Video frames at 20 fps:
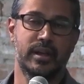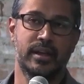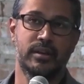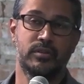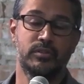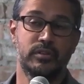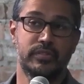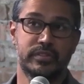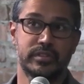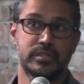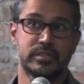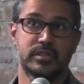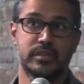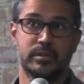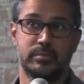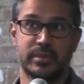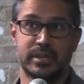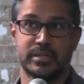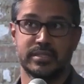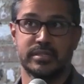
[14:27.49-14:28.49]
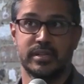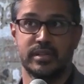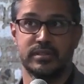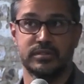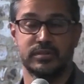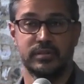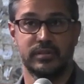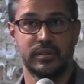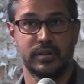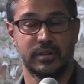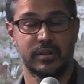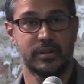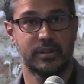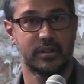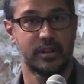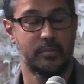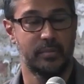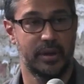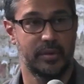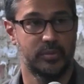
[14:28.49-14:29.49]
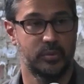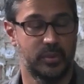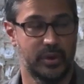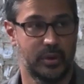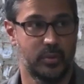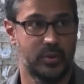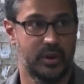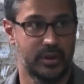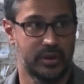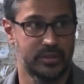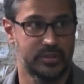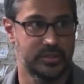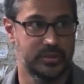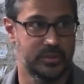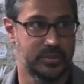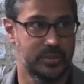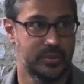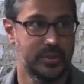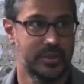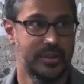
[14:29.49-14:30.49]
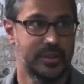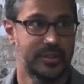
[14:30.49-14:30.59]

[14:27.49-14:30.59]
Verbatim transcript: i don't know if this is going to make sense or that come out the way i want it to